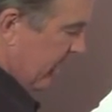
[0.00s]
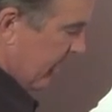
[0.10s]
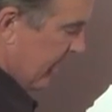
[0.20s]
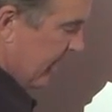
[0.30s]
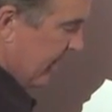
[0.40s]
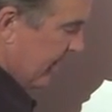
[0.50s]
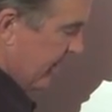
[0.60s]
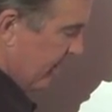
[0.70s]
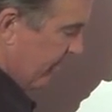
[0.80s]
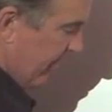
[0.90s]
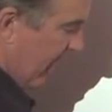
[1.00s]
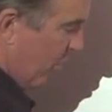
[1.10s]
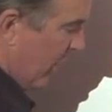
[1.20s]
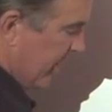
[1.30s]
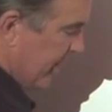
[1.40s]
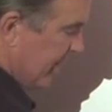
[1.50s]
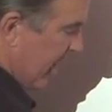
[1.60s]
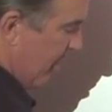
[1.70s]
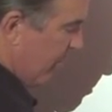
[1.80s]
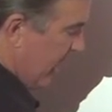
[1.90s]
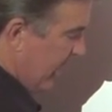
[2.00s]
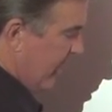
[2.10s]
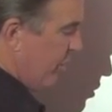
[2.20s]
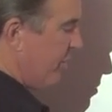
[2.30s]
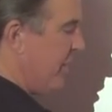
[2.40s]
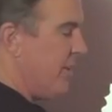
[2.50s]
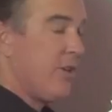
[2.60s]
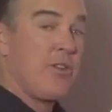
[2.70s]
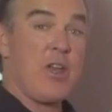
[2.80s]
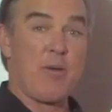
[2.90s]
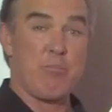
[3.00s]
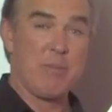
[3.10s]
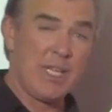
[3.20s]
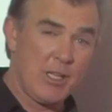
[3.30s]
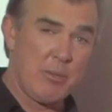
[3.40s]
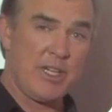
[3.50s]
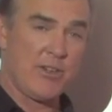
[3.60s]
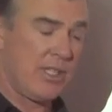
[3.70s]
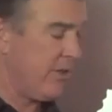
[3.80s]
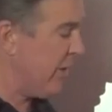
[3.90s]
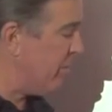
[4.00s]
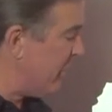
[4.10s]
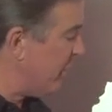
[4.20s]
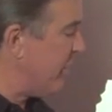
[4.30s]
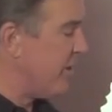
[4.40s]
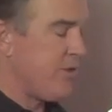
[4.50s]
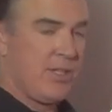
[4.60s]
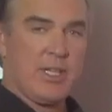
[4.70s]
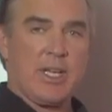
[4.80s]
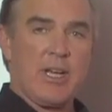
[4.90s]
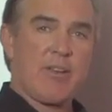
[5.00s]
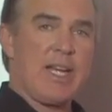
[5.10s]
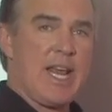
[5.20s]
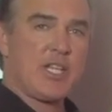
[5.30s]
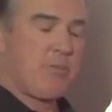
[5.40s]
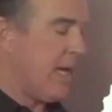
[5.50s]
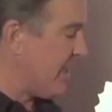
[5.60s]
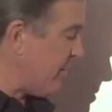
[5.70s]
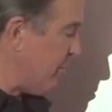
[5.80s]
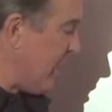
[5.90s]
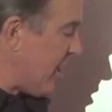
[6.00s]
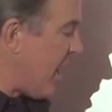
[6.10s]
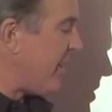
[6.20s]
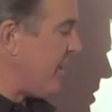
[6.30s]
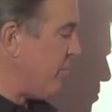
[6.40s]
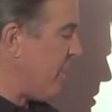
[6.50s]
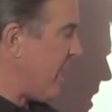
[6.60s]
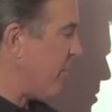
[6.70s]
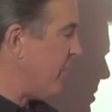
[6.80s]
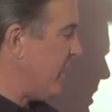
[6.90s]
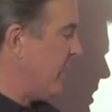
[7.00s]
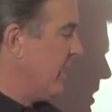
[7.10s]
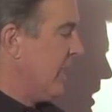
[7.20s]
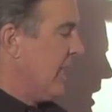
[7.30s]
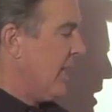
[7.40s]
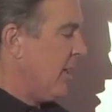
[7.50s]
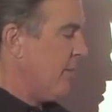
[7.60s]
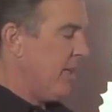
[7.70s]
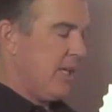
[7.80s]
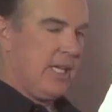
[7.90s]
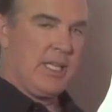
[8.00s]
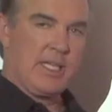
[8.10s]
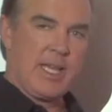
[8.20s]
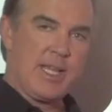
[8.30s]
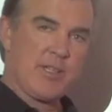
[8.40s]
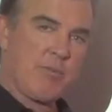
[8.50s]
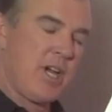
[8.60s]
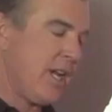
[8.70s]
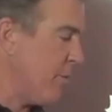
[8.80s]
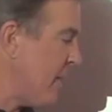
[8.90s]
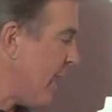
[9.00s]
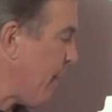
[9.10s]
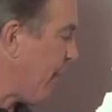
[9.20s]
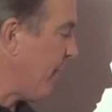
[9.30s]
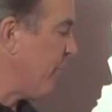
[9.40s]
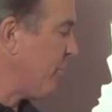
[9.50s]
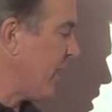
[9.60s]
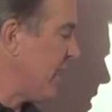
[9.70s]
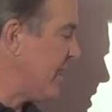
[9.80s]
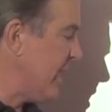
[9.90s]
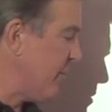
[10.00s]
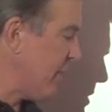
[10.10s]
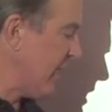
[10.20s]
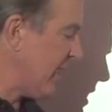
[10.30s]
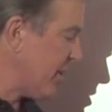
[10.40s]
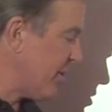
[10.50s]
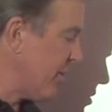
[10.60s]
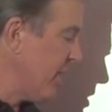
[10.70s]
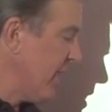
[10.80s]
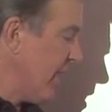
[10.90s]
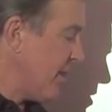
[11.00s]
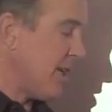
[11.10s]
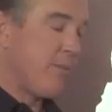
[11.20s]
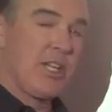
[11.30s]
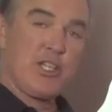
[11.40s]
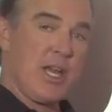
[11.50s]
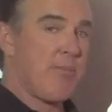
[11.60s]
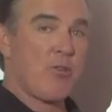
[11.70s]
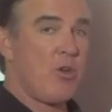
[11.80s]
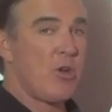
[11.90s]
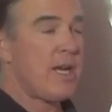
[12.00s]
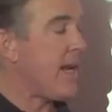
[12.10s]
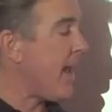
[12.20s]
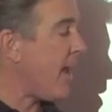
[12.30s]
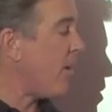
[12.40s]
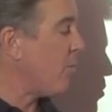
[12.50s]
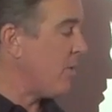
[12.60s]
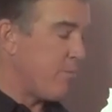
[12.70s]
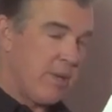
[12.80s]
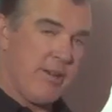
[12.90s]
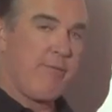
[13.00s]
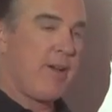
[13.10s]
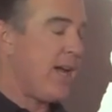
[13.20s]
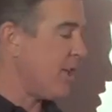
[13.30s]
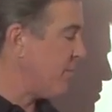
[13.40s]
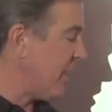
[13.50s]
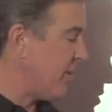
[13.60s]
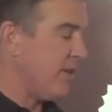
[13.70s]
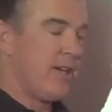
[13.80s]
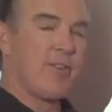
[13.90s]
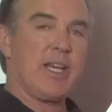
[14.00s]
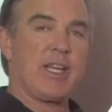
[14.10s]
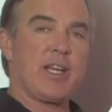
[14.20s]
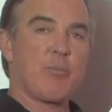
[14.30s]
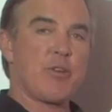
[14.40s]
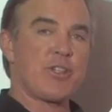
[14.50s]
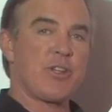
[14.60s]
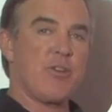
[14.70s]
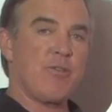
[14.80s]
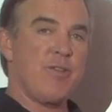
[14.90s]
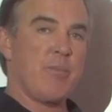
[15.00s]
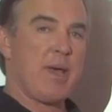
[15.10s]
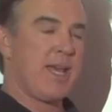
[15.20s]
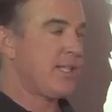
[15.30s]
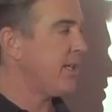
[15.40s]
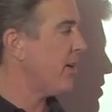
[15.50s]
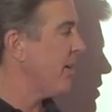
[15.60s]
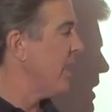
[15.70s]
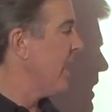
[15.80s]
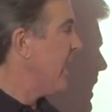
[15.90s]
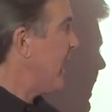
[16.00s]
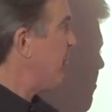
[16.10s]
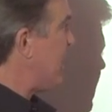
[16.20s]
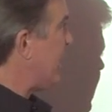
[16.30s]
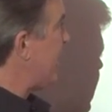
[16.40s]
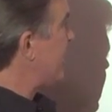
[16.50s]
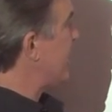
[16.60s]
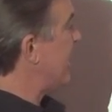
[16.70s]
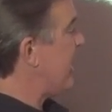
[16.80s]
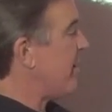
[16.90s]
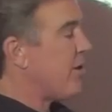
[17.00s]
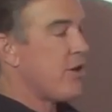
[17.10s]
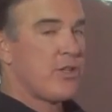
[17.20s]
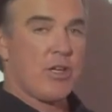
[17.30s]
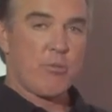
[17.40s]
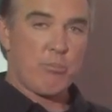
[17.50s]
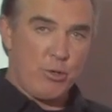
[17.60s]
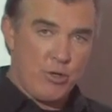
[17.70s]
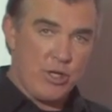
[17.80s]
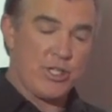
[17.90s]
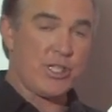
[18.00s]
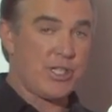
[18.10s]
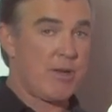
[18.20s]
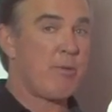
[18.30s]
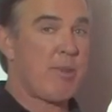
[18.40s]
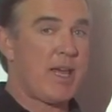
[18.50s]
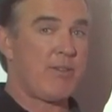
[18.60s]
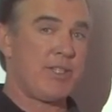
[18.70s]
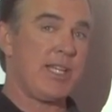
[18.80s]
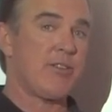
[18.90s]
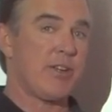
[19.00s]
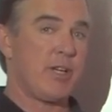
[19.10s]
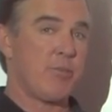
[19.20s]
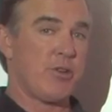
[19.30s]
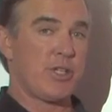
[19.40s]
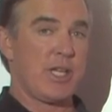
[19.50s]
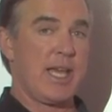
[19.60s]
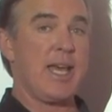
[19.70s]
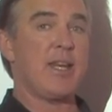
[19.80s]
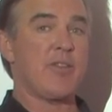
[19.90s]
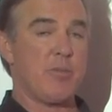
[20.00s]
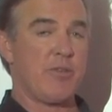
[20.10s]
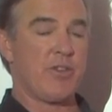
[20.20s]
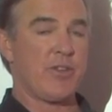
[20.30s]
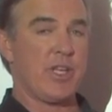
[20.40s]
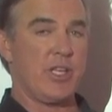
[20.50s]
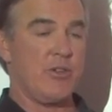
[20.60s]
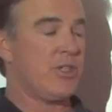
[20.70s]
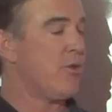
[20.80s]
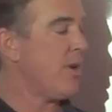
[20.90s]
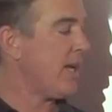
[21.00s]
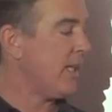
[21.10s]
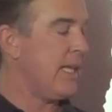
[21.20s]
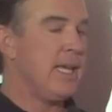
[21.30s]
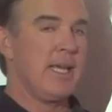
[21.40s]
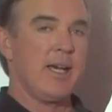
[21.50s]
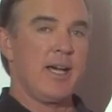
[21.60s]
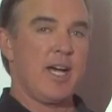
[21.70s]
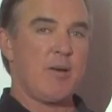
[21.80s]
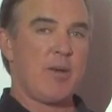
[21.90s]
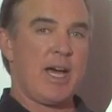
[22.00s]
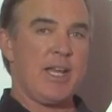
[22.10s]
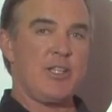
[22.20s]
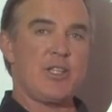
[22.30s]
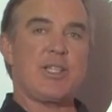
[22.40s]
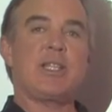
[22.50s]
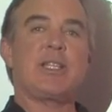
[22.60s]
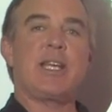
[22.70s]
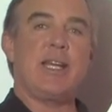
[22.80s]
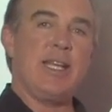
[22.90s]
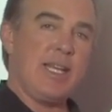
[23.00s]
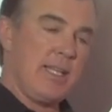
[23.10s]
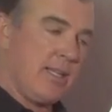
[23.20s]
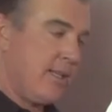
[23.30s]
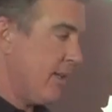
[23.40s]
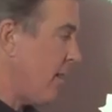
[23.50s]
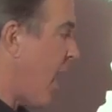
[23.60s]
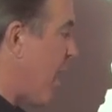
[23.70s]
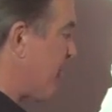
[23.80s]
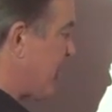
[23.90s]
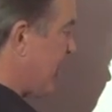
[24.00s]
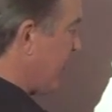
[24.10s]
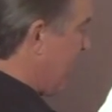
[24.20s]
this is, the file wants to stop right here, but you know that you have millimeters, literally millimeters of canal space beyond the impediment. Um, in the case I'm talking about, you've probably seen it in my lecture, I was able to shape the whole canal with bent files, but I could never get a gutta percha cone fit past there. And because carriers push some amount of sealer and gutta percha ahead of them if they're done, used correctly. Um, I just did the technique opposite of